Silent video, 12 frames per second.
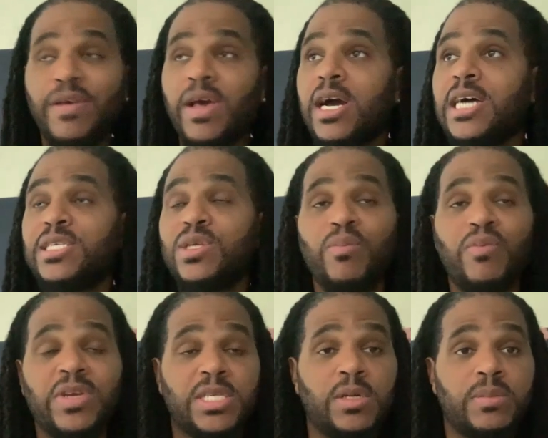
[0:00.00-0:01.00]
If you got some
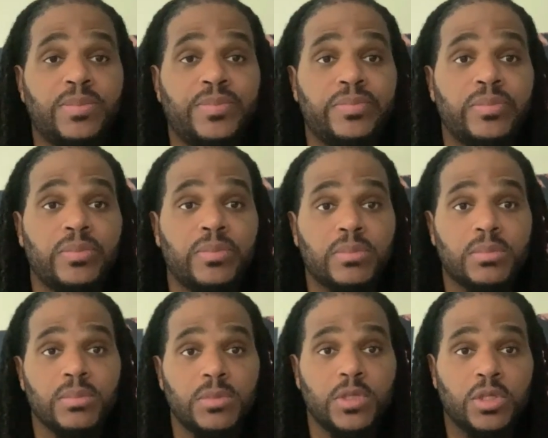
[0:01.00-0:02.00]
face, you know.
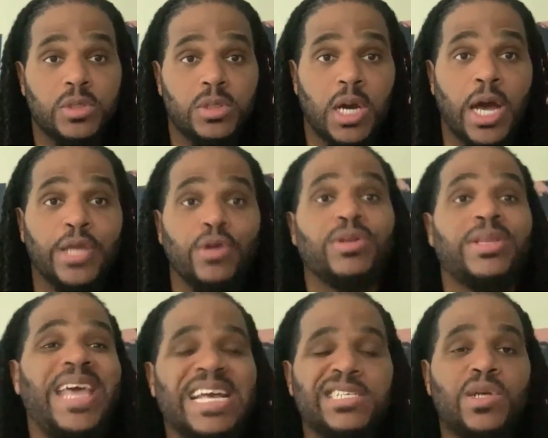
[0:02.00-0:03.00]
And you
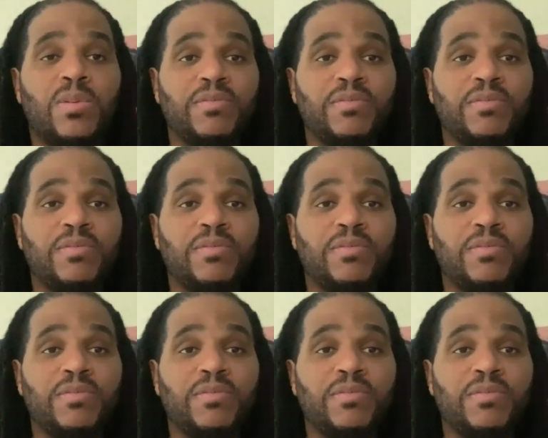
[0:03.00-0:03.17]
take